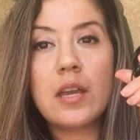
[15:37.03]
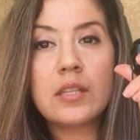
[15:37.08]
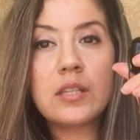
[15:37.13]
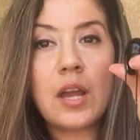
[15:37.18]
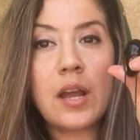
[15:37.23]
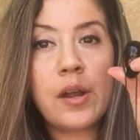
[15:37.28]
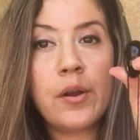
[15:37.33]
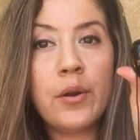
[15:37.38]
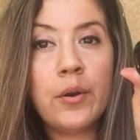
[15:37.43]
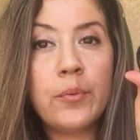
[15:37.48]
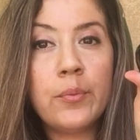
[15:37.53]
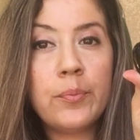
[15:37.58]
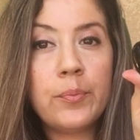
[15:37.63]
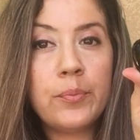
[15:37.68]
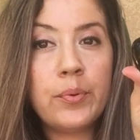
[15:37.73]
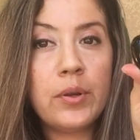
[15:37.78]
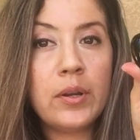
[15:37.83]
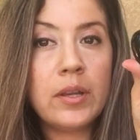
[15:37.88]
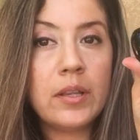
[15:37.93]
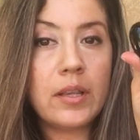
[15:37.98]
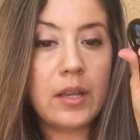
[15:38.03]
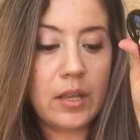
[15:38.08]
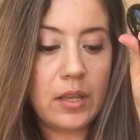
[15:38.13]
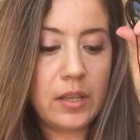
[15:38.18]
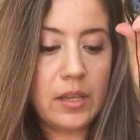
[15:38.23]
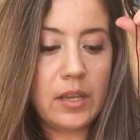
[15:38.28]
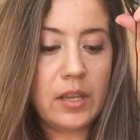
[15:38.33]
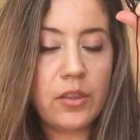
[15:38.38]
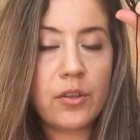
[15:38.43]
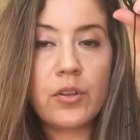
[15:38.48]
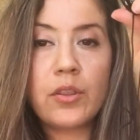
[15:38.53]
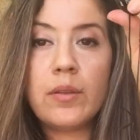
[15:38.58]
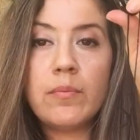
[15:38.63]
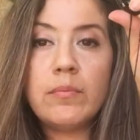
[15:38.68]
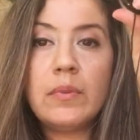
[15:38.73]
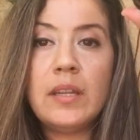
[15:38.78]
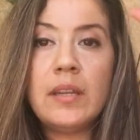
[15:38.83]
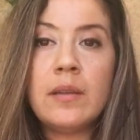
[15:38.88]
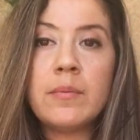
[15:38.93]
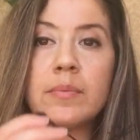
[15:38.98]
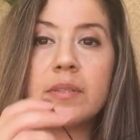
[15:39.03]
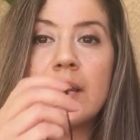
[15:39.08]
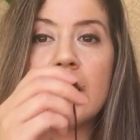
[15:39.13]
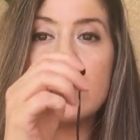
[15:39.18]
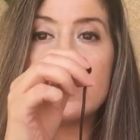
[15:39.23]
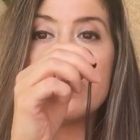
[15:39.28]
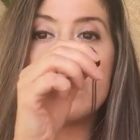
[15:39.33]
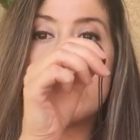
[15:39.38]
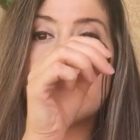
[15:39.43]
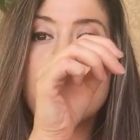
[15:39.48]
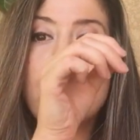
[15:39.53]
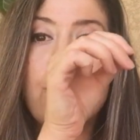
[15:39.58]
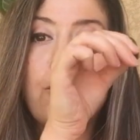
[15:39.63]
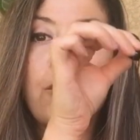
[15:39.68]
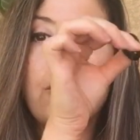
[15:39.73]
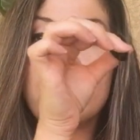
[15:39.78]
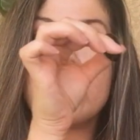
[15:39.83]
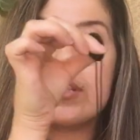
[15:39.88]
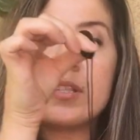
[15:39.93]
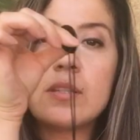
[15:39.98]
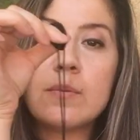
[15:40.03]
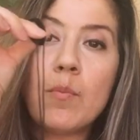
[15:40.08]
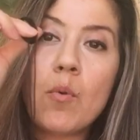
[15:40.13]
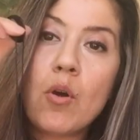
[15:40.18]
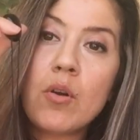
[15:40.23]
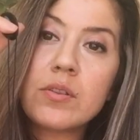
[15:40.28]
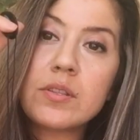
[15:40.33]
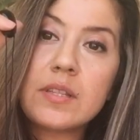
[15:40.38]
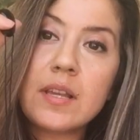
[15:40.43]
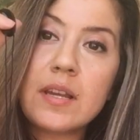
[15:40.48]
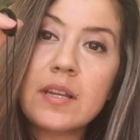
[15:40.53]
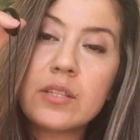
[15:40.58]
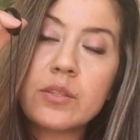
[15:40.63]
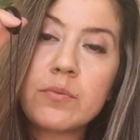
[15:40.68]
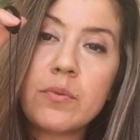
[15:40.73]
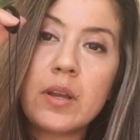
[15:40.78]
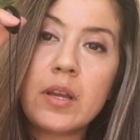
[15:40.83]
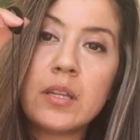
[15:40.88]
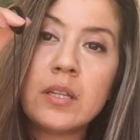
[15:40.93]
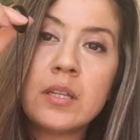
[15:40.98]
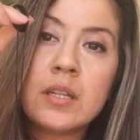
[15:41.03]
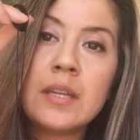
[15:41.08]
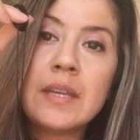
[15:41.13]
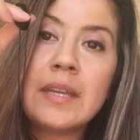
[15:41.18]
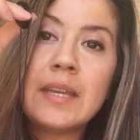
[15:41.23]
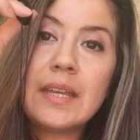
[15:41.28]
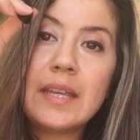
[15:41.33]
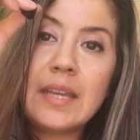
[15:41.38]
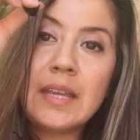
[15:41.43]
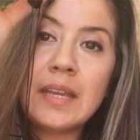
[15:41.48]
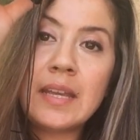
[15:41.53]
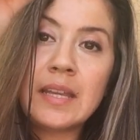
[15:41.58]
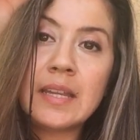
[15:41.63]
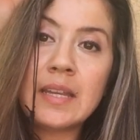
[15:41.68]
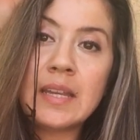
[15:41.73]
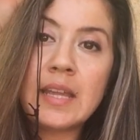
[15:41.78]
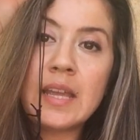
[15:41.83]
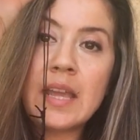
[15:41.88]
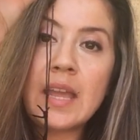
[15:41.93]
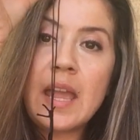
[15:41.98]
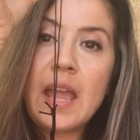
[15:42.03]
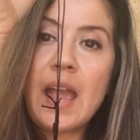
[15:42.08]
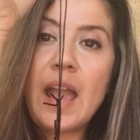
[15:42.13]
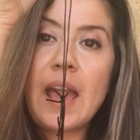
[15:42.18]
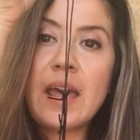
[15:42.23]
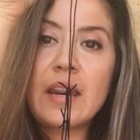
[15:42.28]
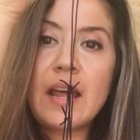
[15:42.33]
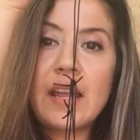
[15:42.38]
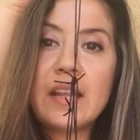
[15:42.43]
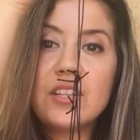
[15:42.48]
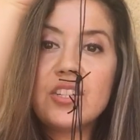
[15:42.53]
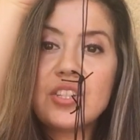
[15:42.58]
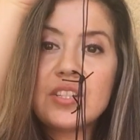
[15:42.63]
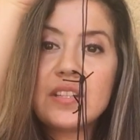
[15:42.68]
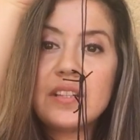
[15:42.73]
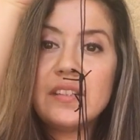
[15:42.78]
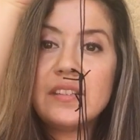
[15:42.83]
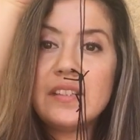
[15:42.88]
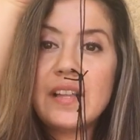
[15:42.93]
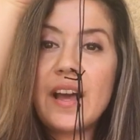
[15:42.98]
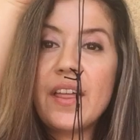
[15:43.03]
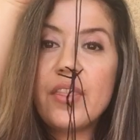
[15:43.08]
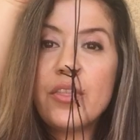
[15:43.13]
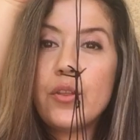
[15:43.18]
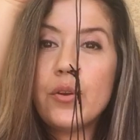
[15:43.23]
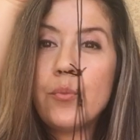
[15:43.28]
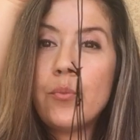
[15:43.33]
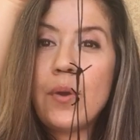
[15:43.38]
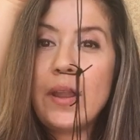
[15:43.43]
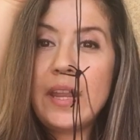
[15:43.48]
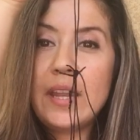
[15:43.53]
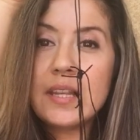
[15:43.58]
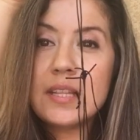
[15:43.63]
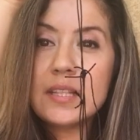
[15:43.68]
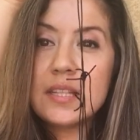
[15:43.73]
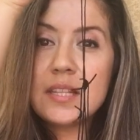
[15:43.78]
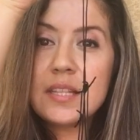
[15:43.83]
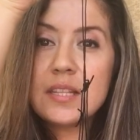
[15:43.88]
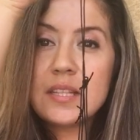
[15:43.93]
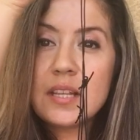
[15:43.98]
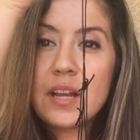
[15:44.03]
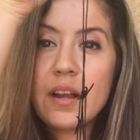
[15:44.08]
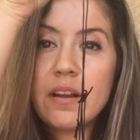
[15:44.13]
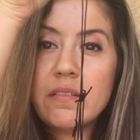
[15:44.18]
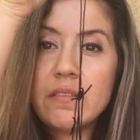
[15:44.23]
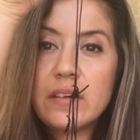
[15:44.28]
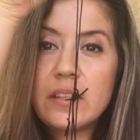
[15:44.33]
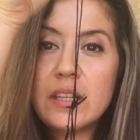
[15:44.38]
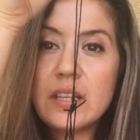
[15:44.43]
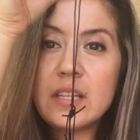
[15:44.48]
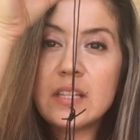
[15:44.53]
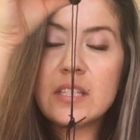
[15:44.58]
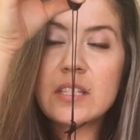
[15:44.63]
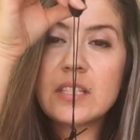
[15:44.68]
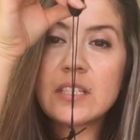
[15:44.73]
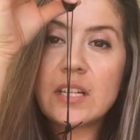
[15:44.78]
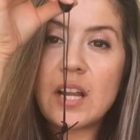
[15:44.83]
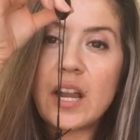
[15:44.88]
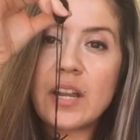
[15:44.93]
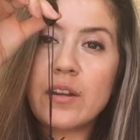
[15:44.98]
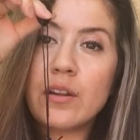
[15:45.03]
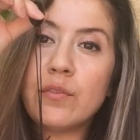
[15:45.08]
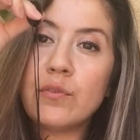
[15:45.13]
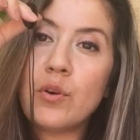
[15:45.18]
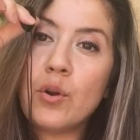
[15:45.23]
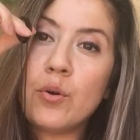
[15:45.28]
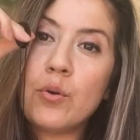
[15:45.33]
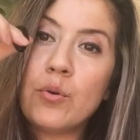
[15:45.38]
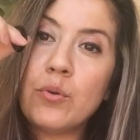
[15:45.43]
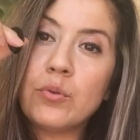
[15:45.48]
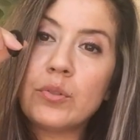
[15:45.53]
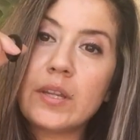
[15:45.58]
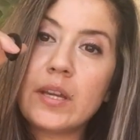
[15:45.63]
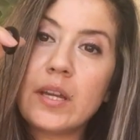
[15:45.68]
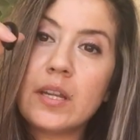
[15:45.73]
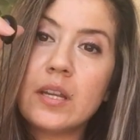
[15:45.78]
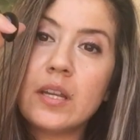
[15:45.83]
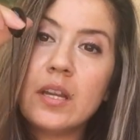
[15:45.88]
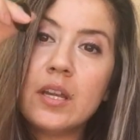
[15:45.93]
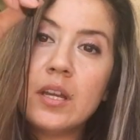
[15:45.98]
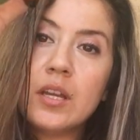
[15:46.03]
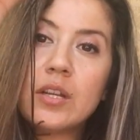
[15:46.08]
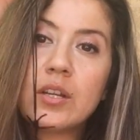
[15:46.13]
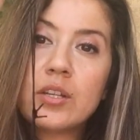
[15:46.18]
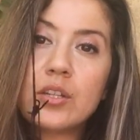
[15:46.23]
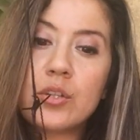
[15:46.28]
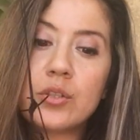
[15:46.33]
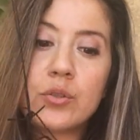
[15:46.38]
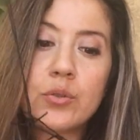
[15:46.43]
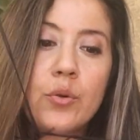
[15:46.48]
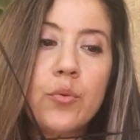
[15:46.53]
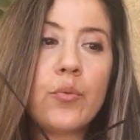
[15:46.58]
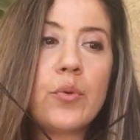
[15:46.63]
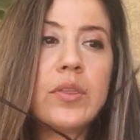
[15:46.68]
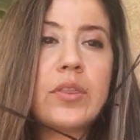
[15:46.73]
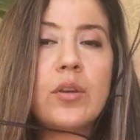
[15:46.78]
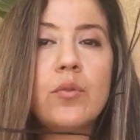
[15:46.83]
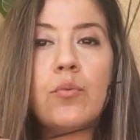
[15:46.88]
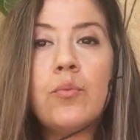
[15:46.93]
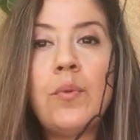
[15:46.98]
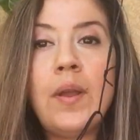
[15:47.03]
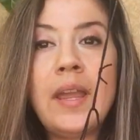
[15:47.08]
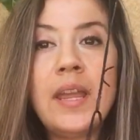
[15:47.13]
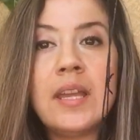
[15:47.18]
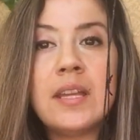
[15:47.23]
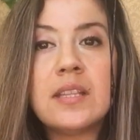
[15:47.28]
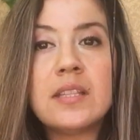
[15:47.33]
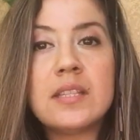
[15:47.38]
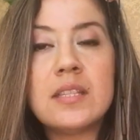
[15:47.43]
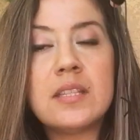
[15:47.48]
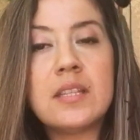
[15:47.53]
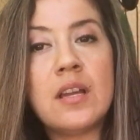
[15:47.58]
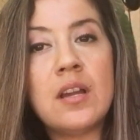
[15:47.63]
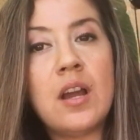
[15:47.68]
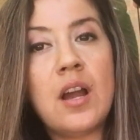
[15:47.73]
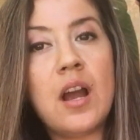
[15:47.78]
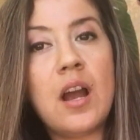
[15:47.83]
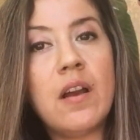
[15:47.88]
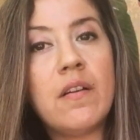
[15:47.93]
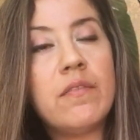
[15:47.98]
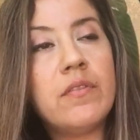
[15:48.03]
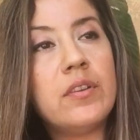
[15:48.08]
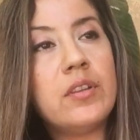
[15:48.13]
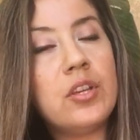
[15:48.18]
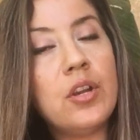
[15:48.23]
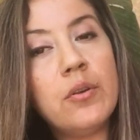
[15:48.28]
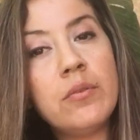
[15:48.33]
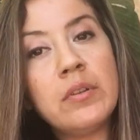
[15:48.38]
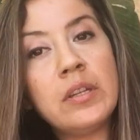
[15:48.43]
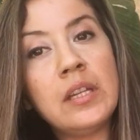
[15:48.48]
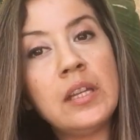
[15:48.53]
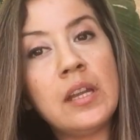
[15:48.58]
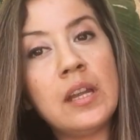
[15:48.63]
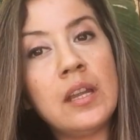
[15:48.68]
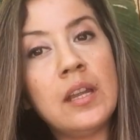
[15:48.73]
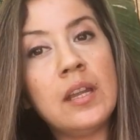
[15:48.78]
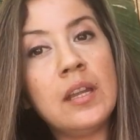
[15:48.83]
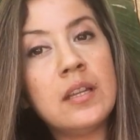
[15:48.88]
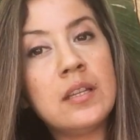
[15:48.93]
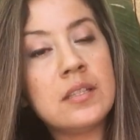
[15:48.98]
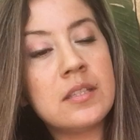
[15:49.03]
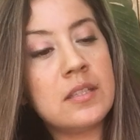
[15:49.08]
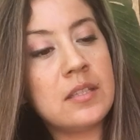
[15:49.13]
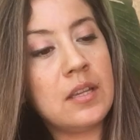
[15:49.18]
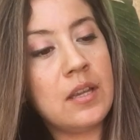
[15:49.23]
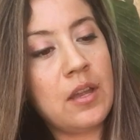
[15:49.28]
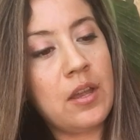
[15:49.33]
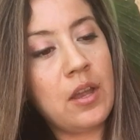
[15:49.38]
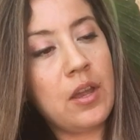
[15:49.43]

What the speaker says: is I'll put either the medium size one or the small size one in, and I just let the weights of these kind of hold it. Because with the weights of the yoni eggs,